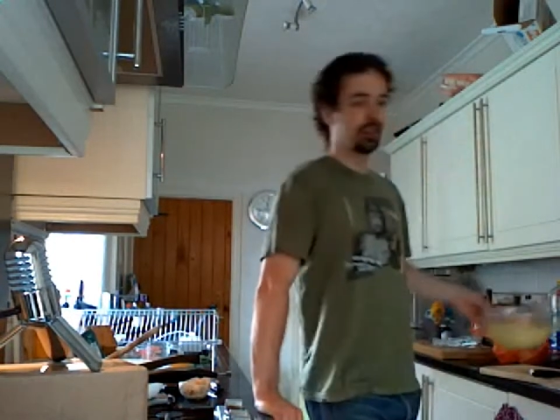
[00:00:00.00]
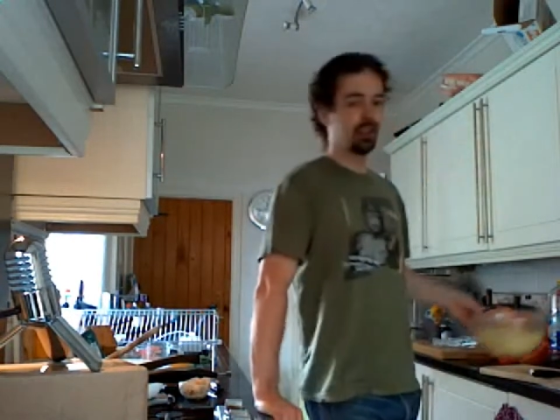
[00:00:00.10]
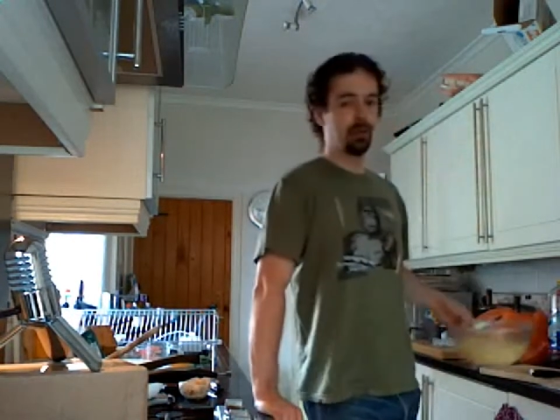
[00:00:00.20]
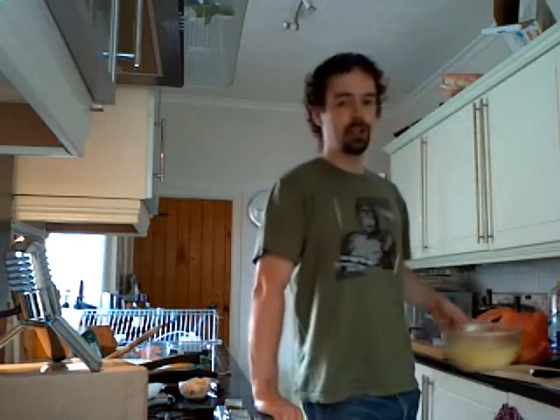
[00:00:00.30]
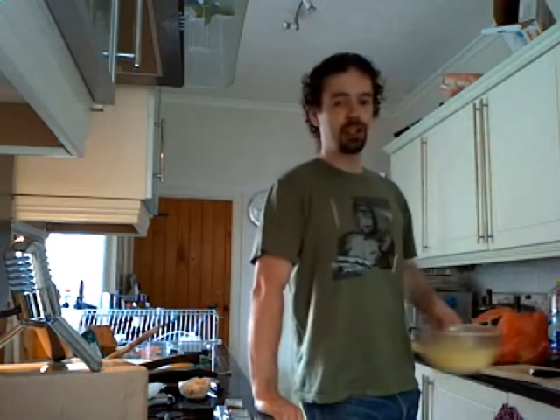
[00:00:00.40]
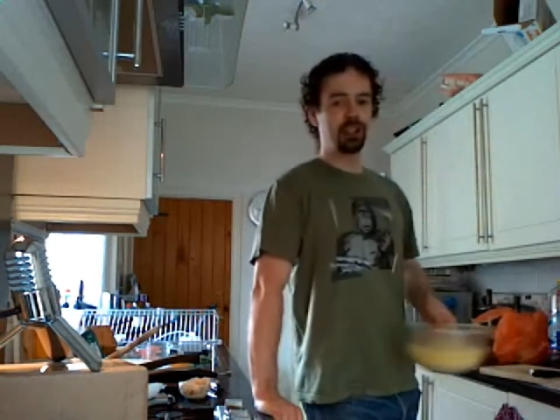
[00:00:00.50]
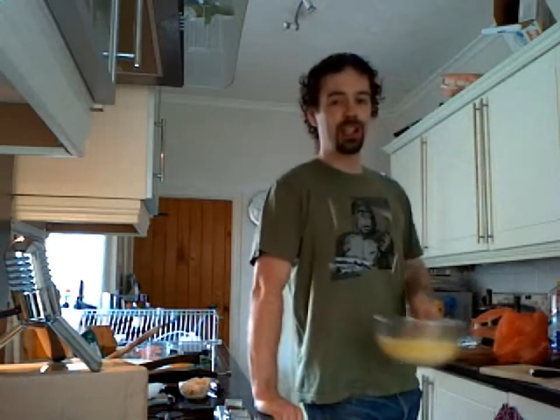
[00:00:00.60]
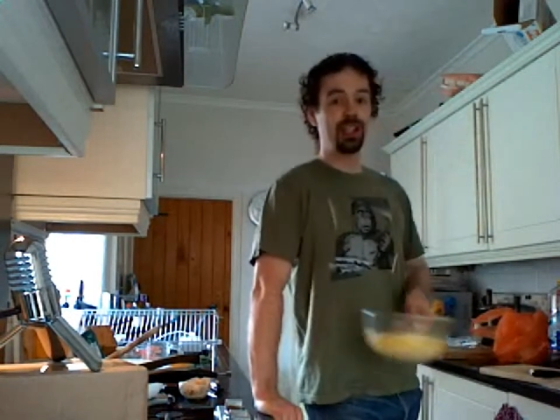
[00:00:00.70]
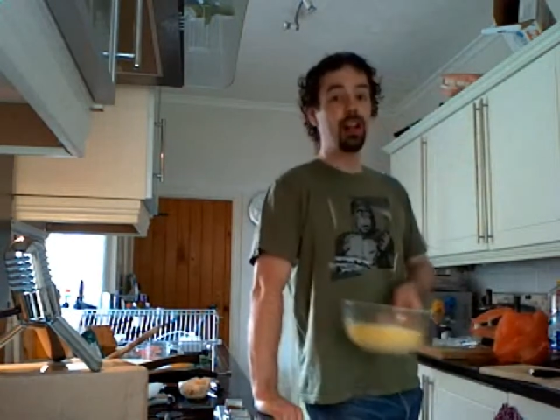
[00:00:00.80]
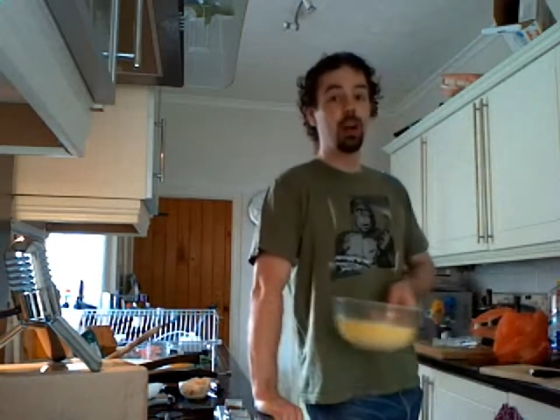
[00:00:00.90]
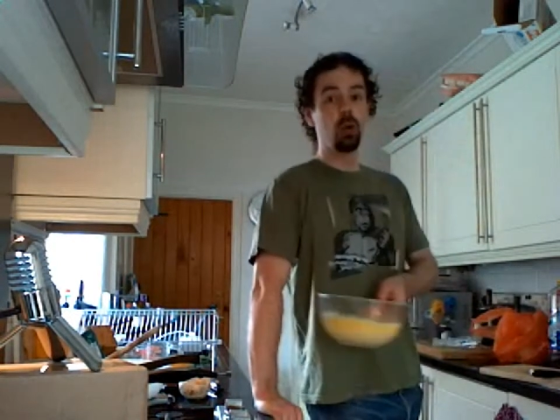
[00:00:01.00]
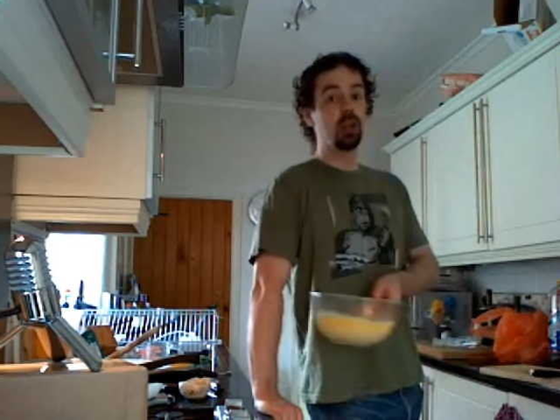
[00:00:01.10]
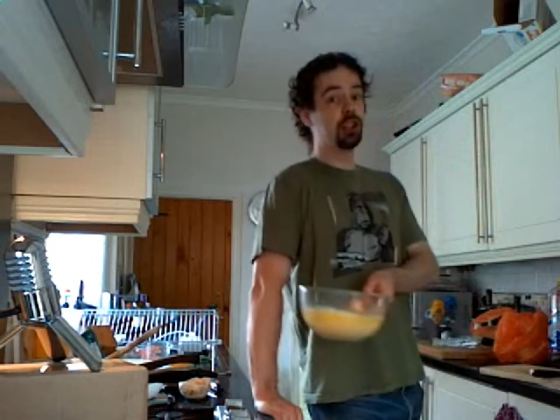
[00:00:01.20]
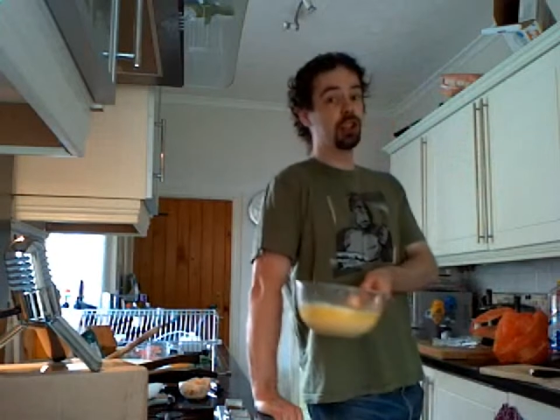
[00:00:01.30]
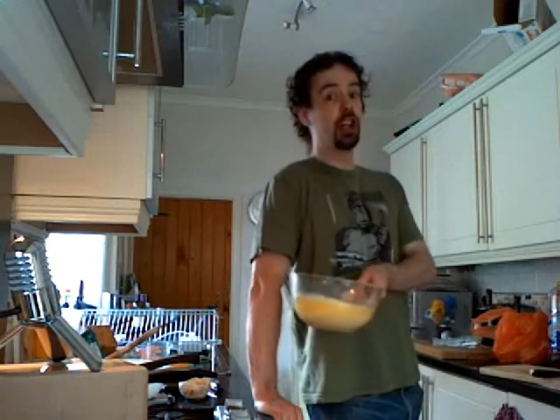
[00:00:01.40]
coming to see
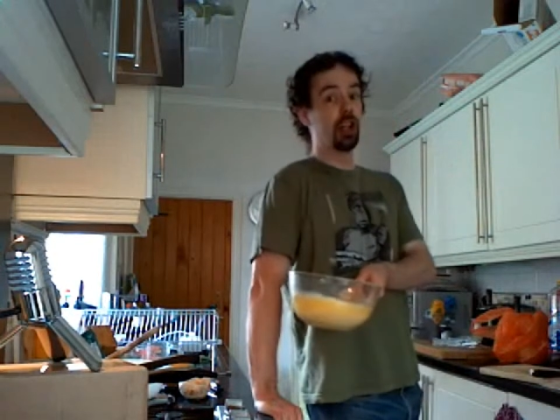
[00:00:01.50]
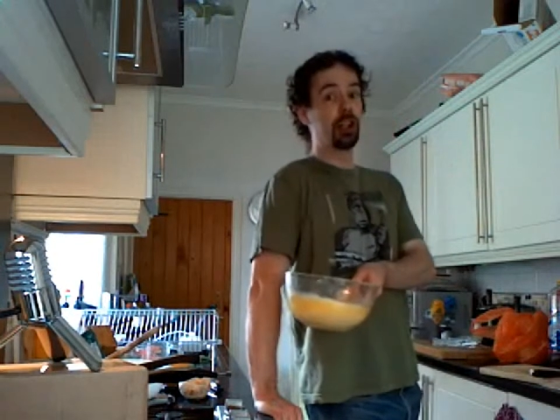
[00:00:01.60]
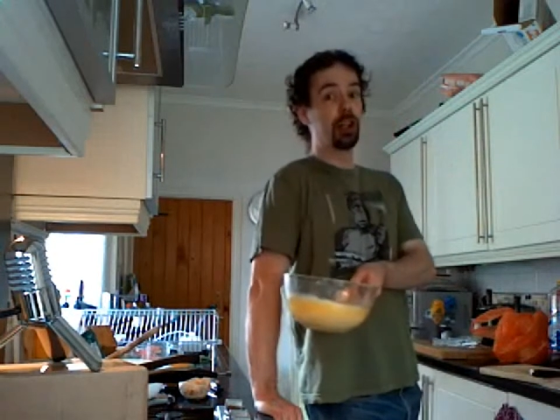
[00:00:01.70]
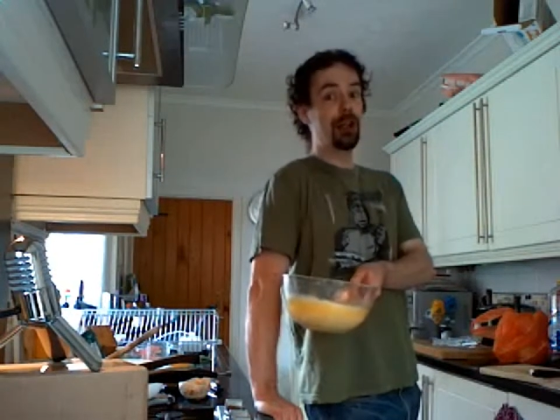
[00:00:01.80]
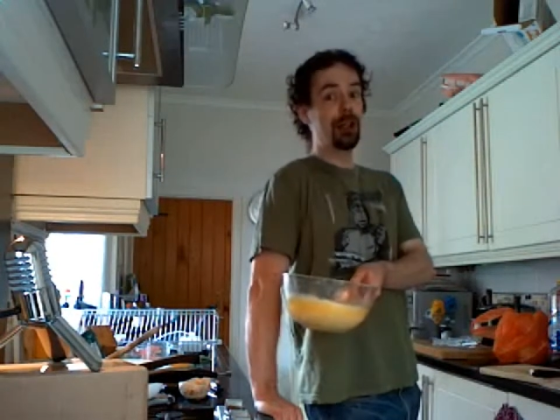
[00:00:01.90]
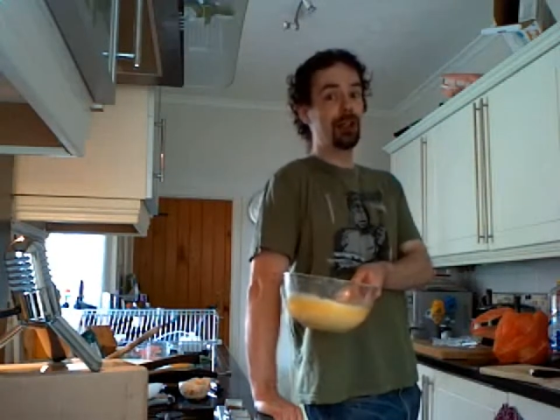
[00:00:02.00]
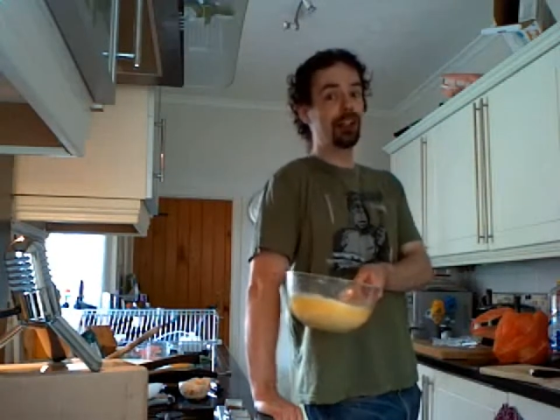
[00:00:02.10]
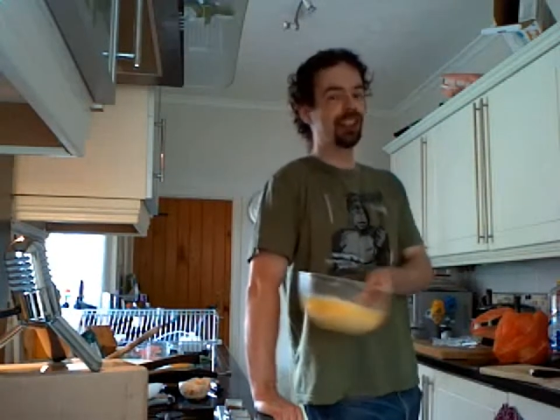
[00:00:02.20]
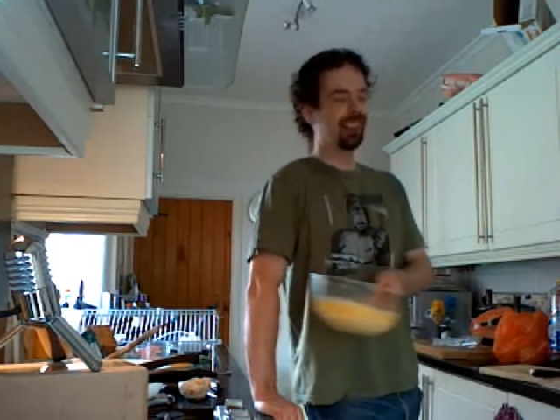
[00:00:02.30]
what's occurred.